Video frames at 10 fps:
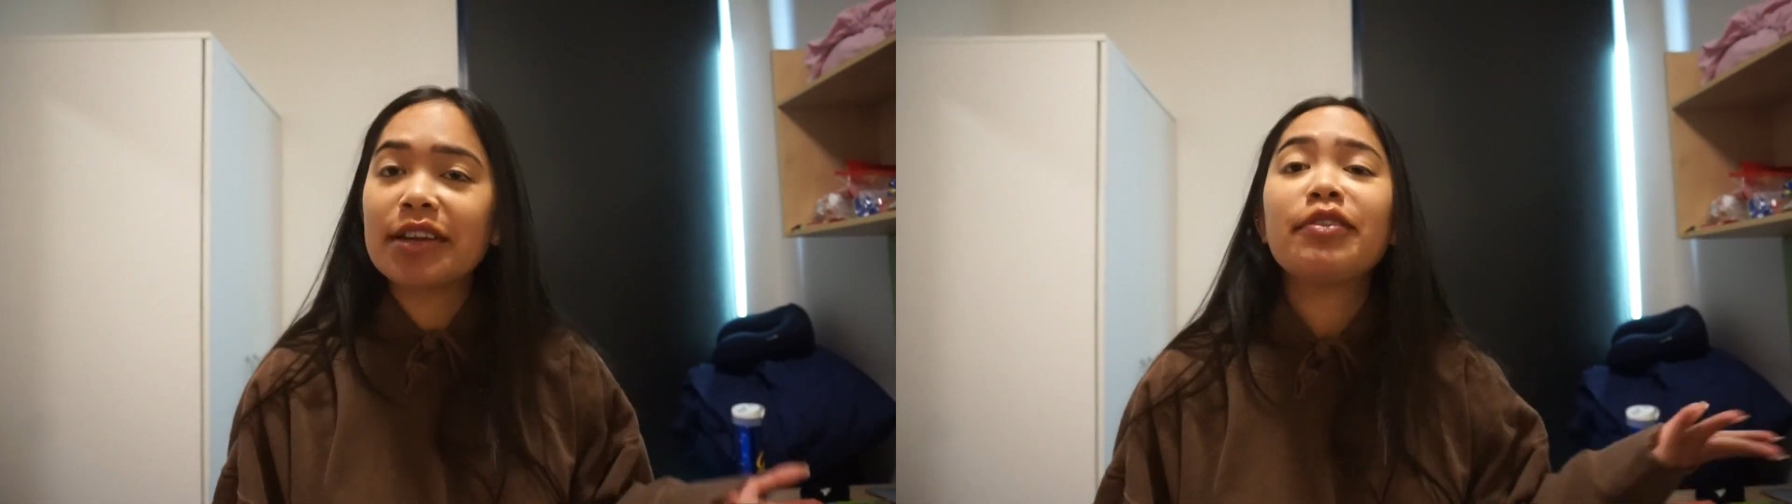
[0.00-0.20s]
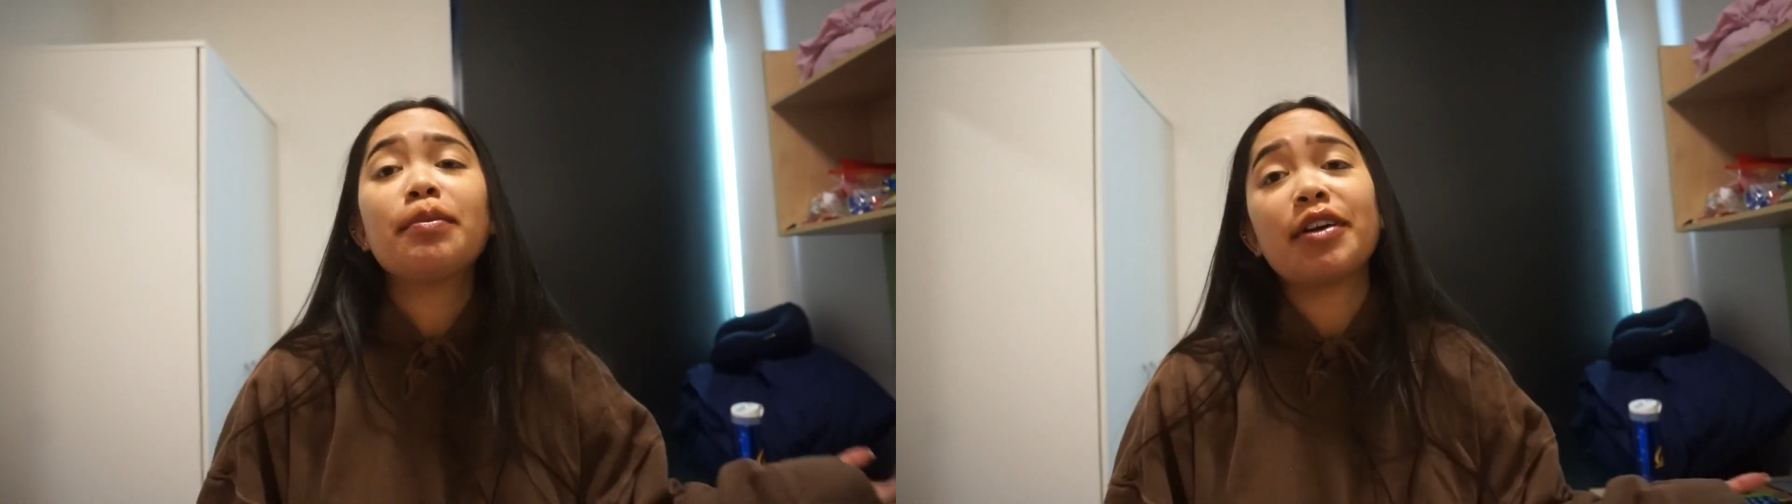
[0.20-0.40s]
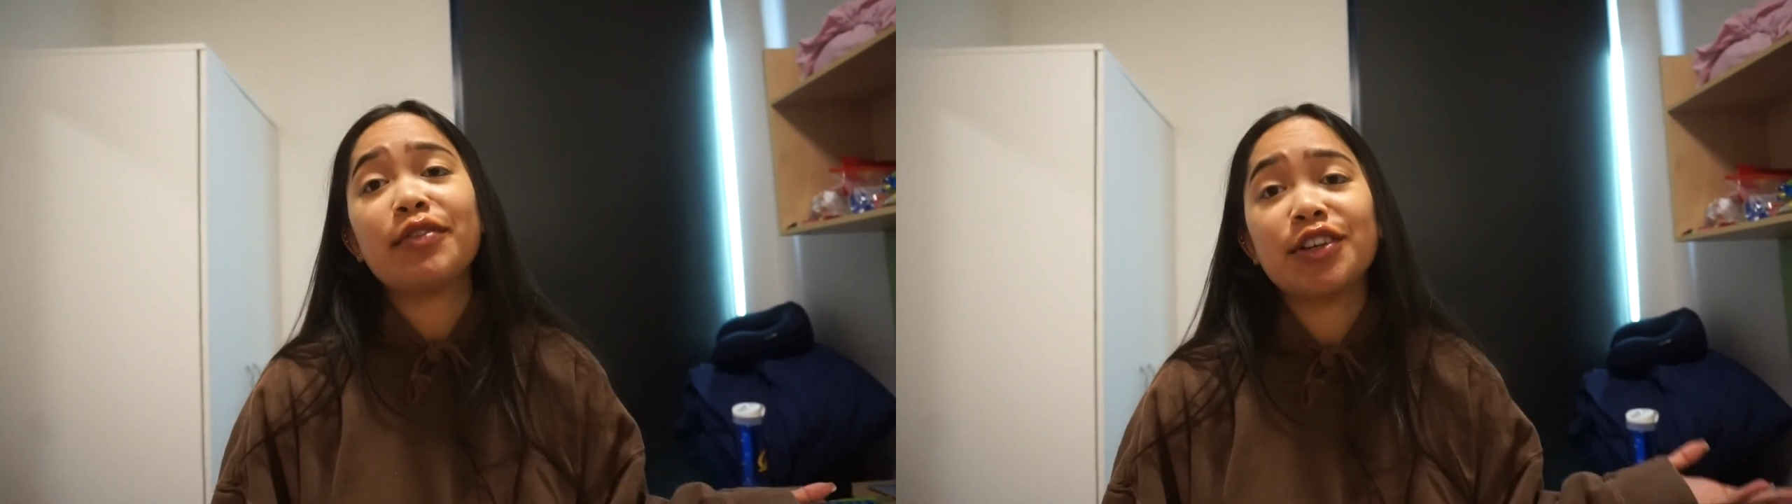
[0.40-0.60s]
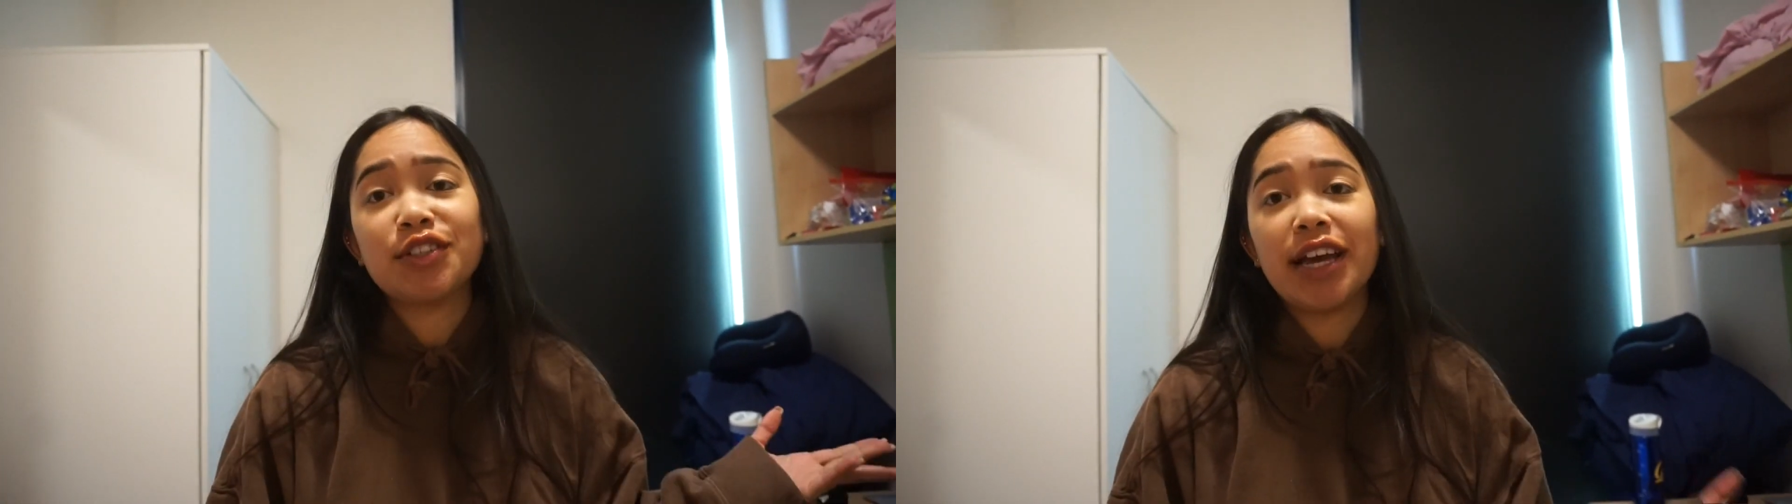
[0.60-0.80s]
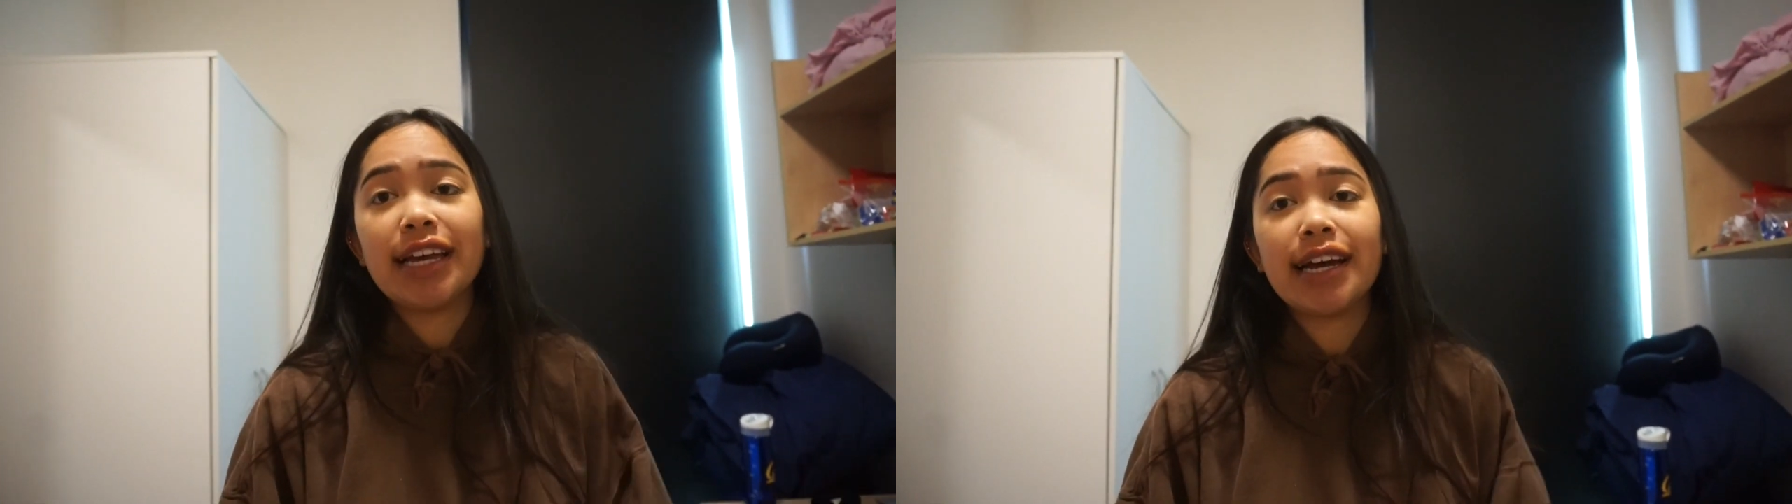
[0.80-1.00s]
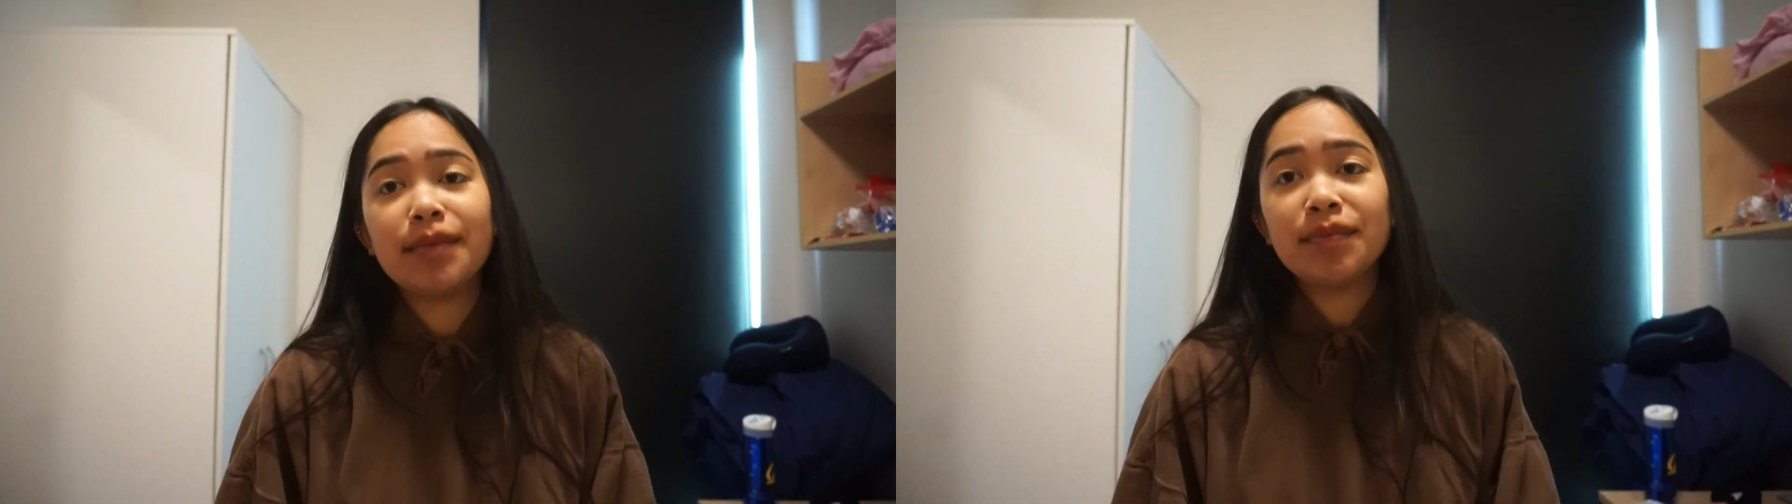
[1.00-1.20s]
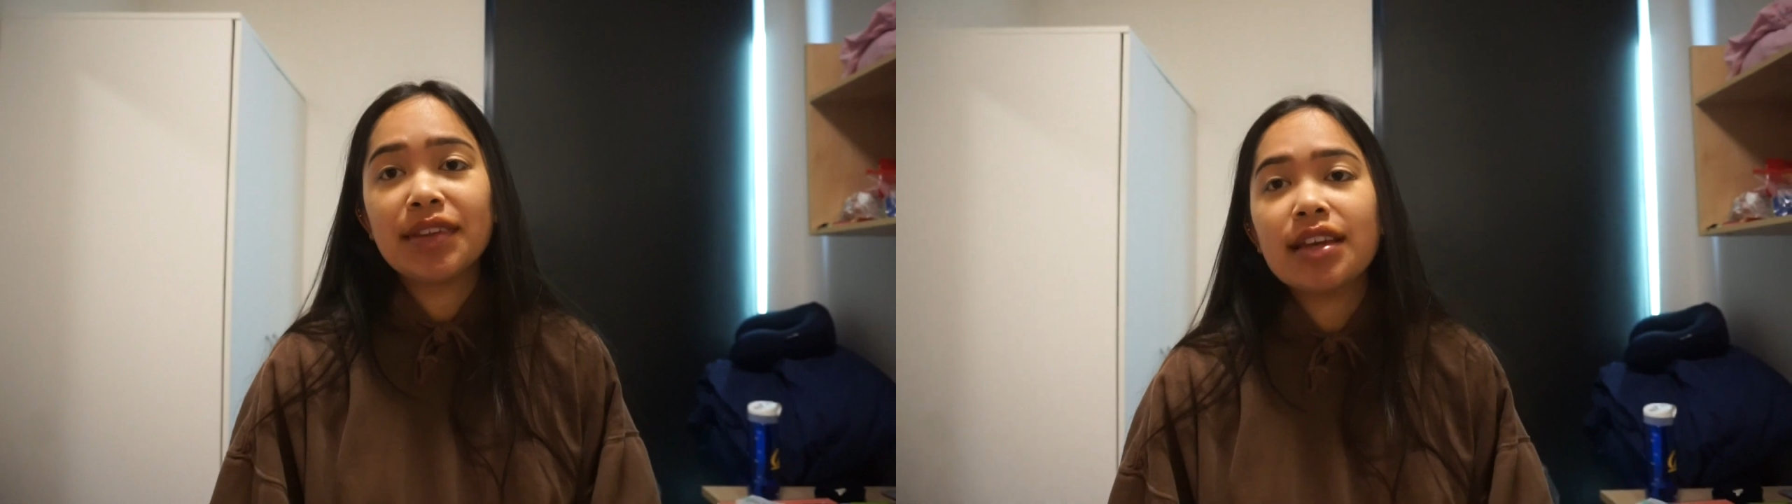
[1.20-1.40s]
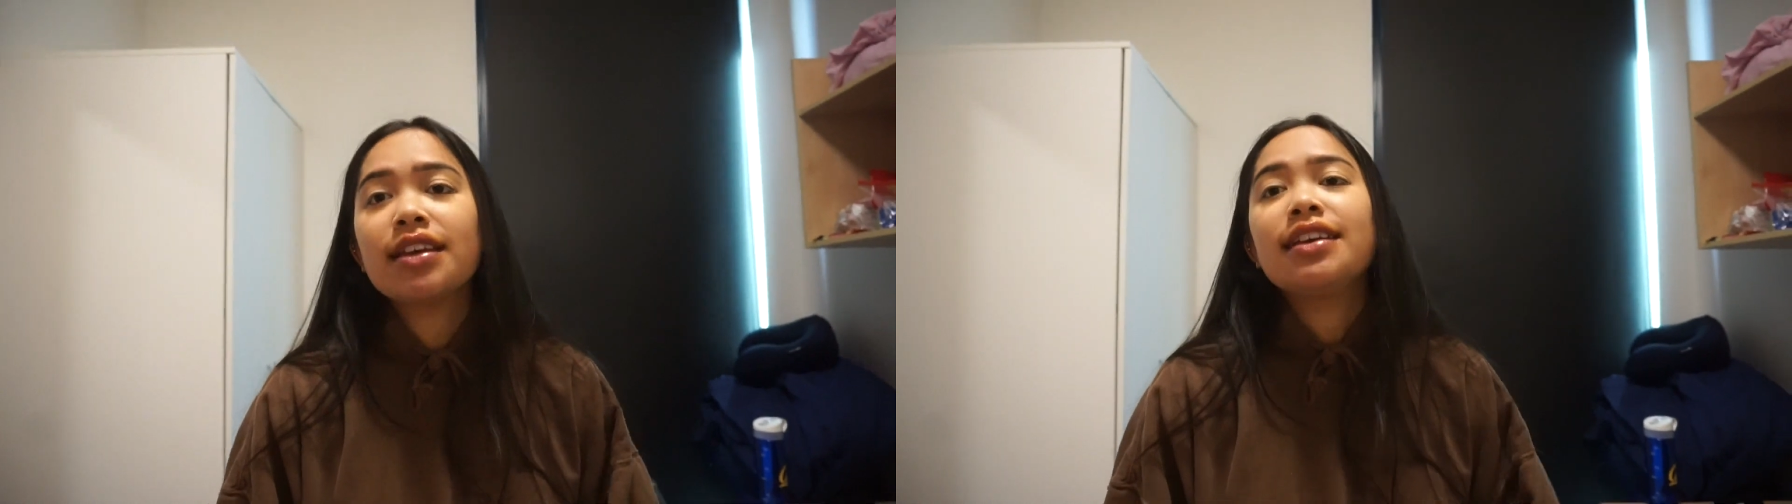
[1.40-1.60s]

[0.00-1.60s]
different part of Australia. That's true.